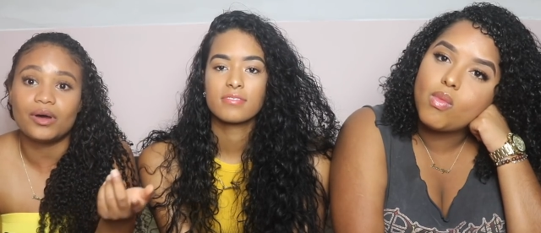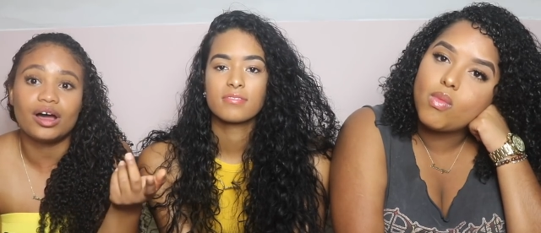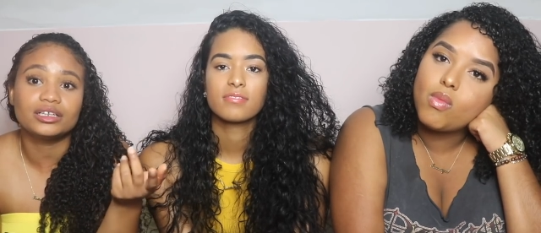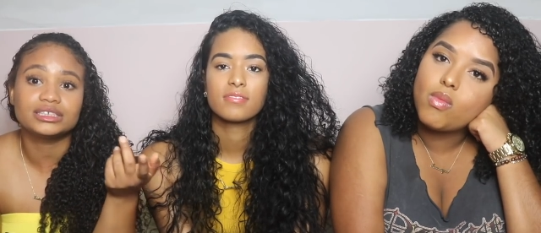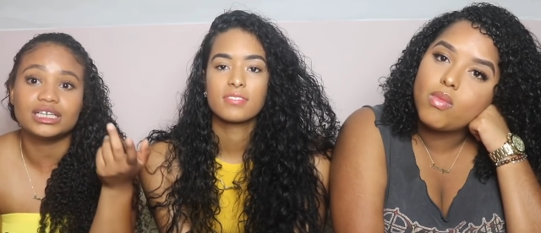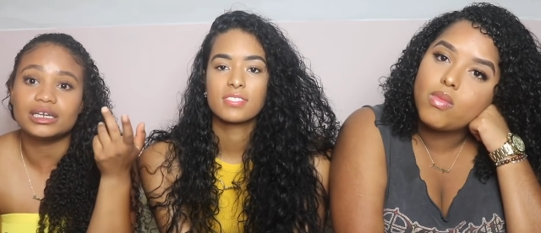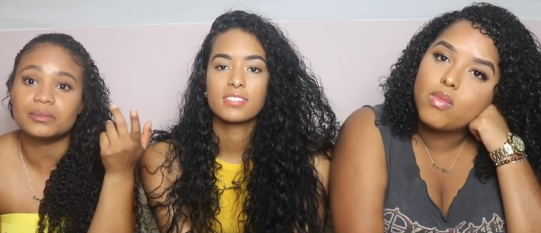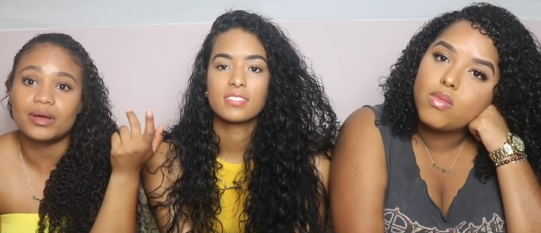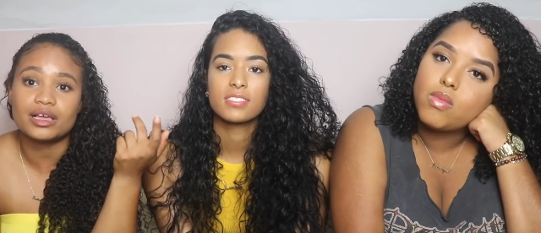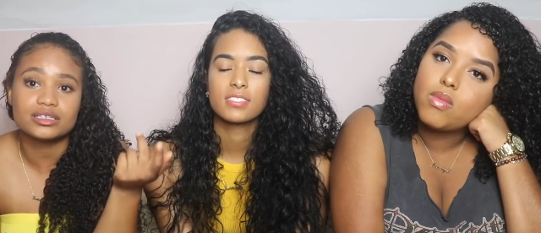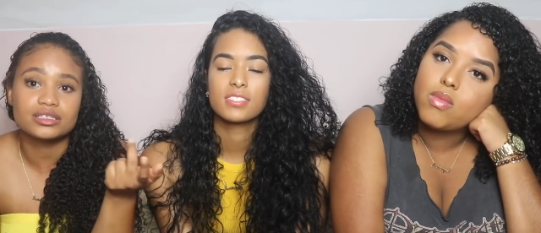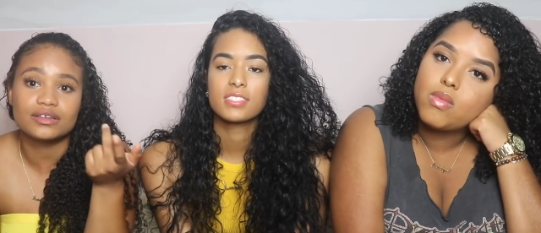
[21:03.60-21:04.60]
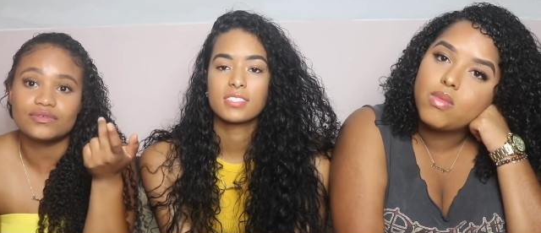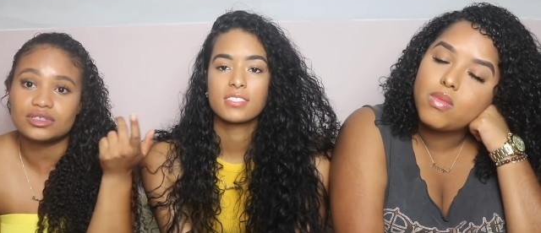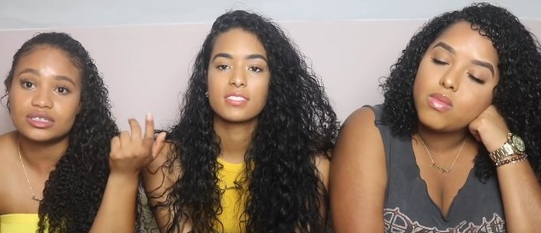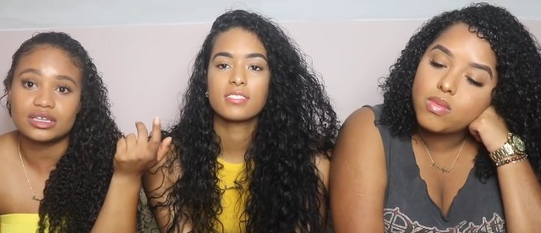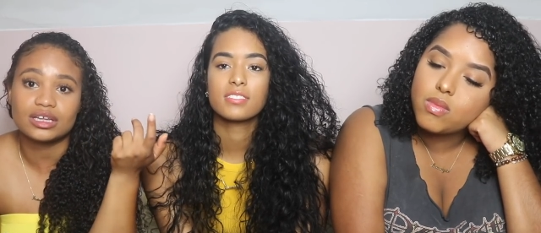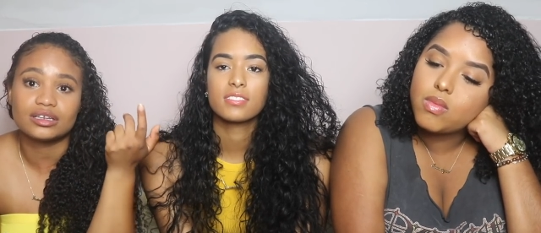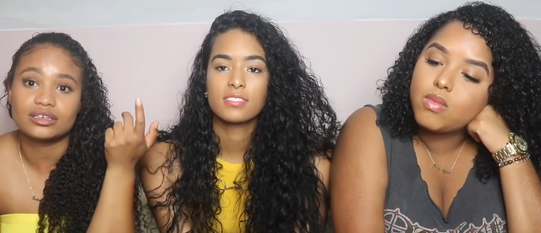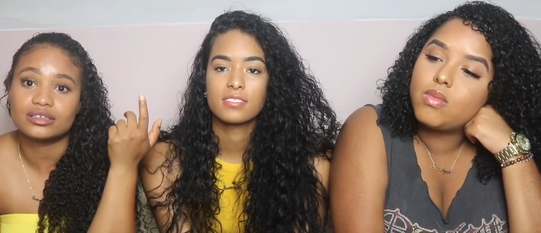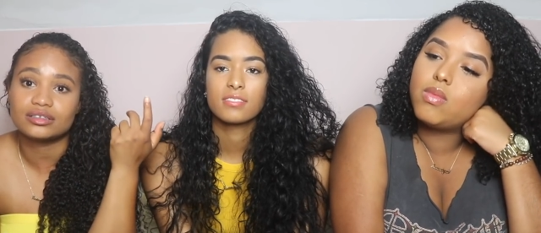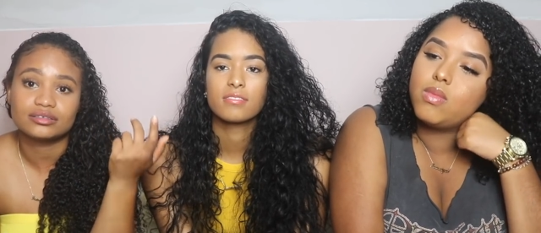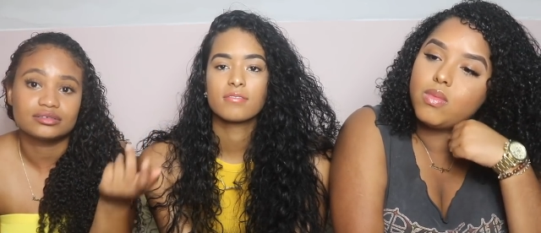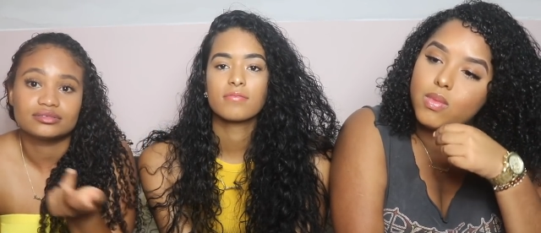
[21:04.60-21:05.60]
Speaker 1: on sending positivity and
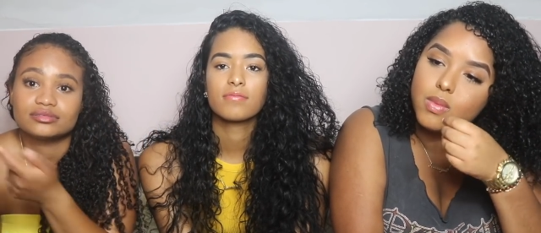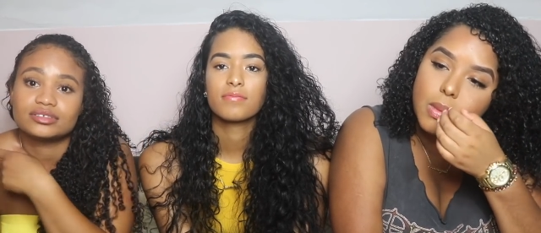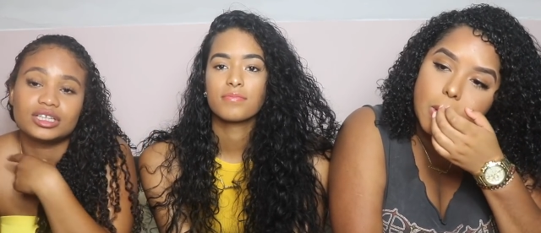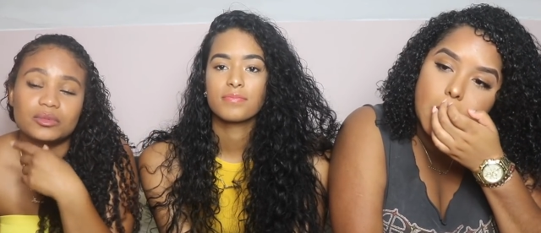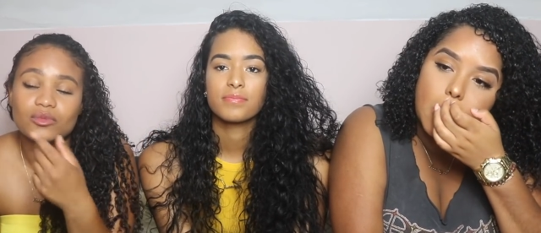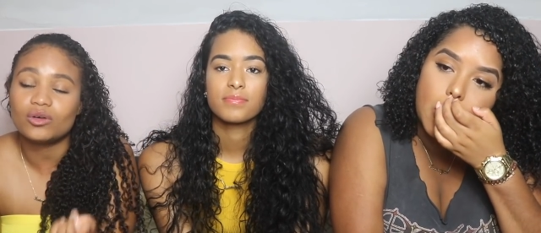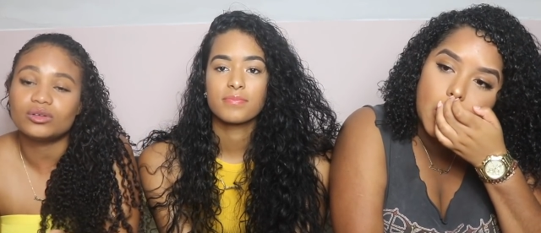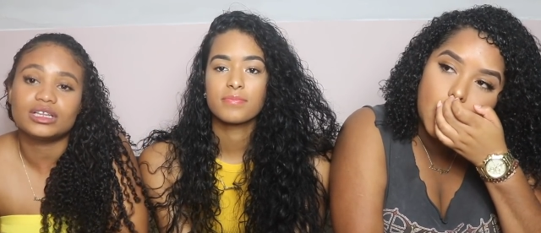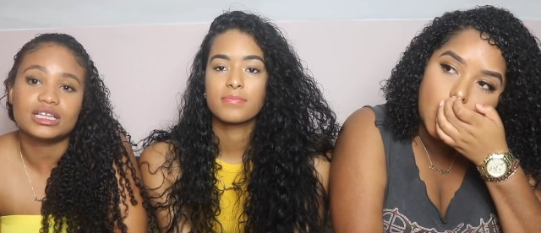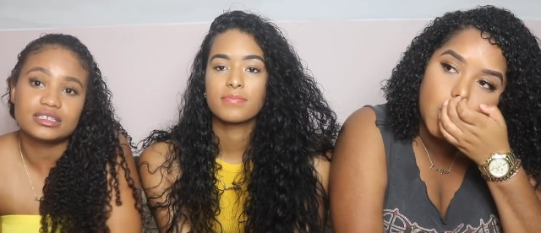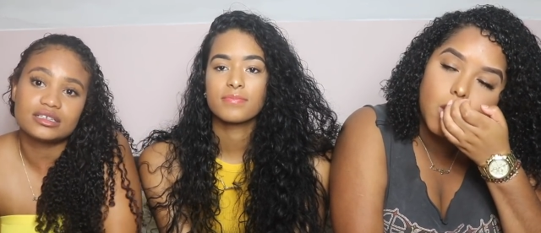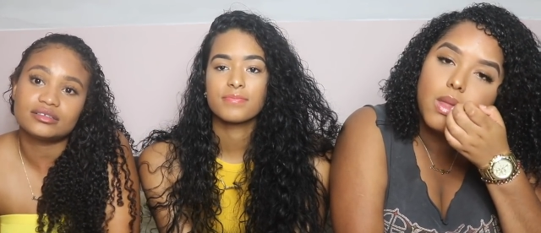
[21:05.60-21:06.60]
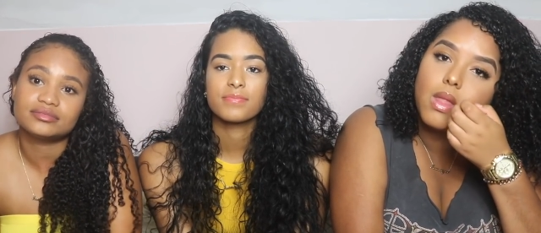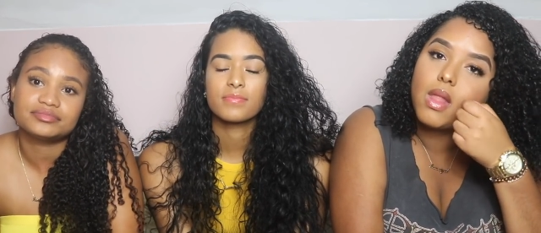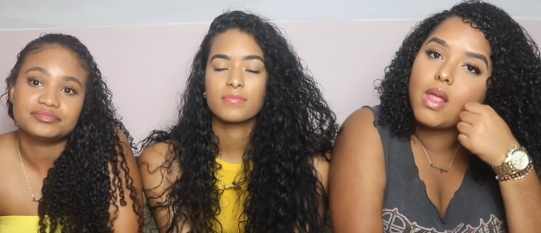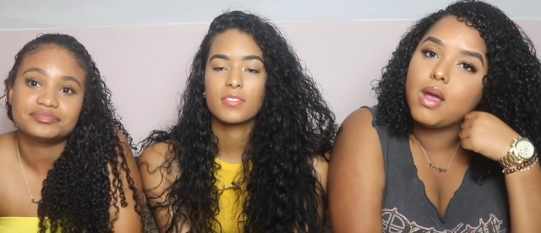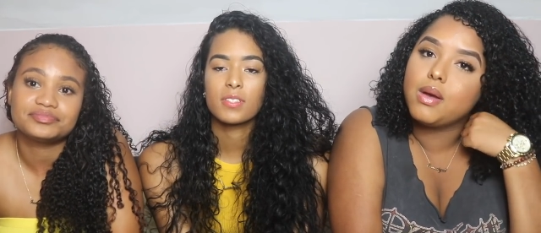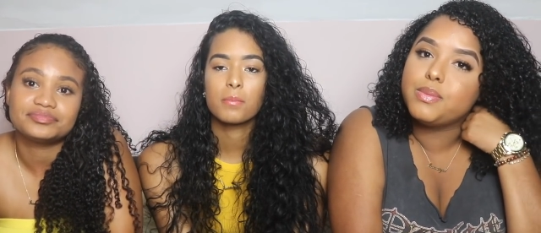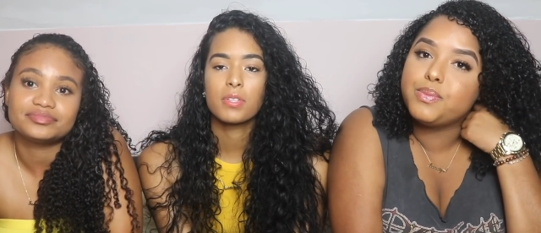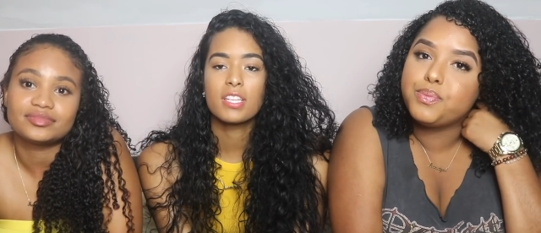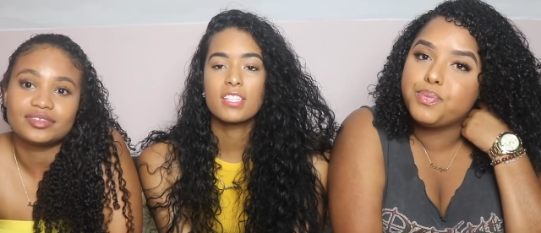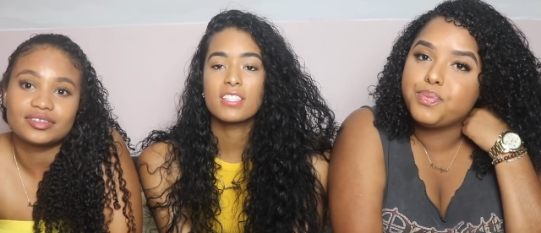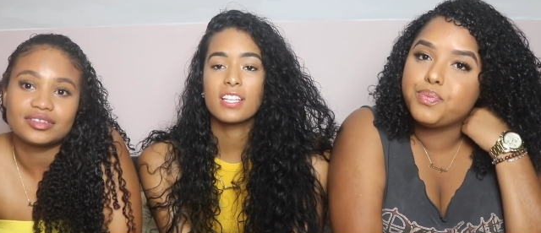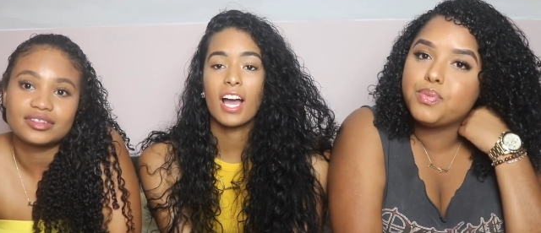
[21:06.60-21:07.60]
keep going. That's it.
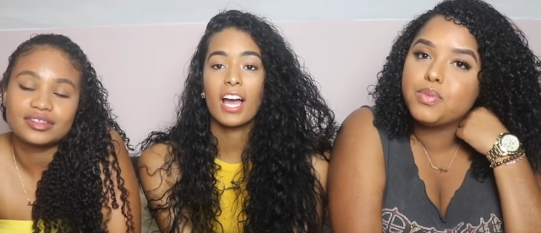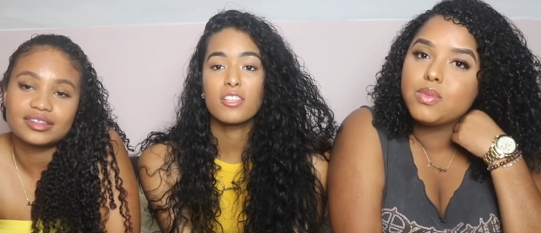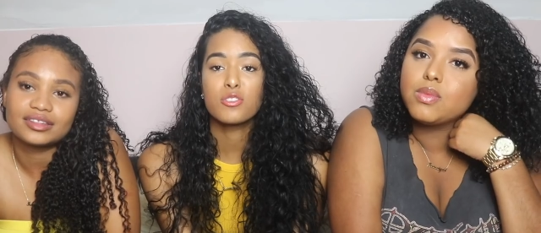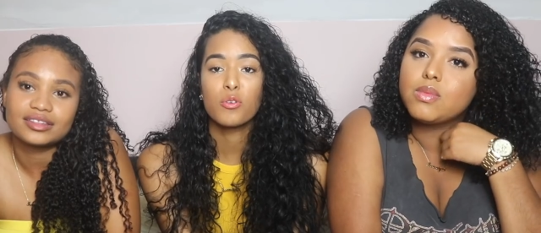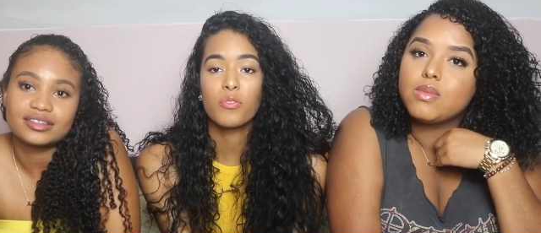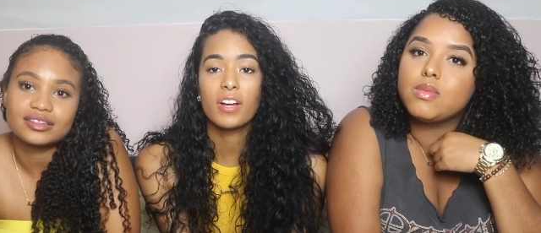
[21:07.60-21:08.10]
Please, guys, don't